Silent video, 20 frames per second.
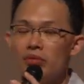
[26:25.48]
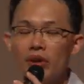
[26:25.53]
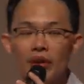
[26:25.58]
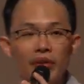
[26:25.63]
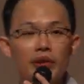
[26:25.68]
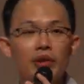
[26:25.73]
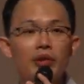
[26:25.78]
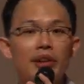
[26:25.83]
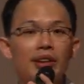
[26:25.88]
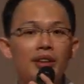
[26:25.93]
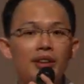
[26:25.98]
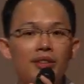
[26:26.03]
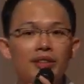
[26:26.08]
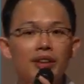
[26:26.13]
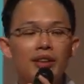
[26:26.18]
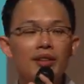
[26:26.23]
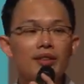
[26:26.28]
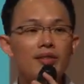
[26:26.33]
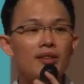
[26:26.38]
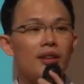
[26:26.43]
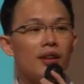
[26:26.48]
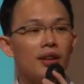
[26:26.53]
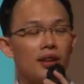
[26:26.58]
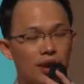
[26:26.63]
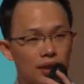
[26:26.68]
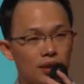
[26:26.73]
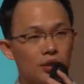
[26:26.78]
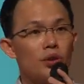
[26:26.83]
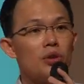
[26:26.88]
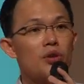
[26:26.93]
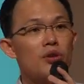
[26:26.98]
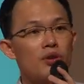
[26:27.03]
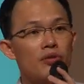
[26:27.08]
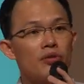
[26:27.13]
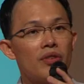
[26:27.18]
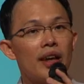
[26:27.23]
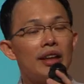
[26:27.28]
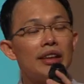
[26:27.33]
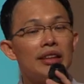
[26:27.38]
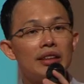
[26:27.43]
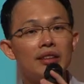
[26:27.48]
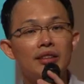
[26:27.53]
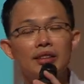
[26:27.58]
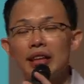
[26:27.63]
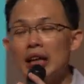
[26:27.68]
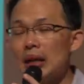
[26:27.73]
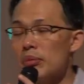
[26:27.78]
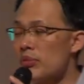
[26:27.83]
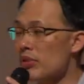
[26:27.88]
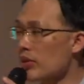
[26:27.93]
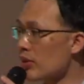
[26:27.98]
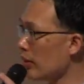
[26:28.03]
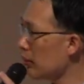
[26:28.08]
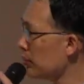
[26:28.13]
very rigorous and goes fairly in-depth.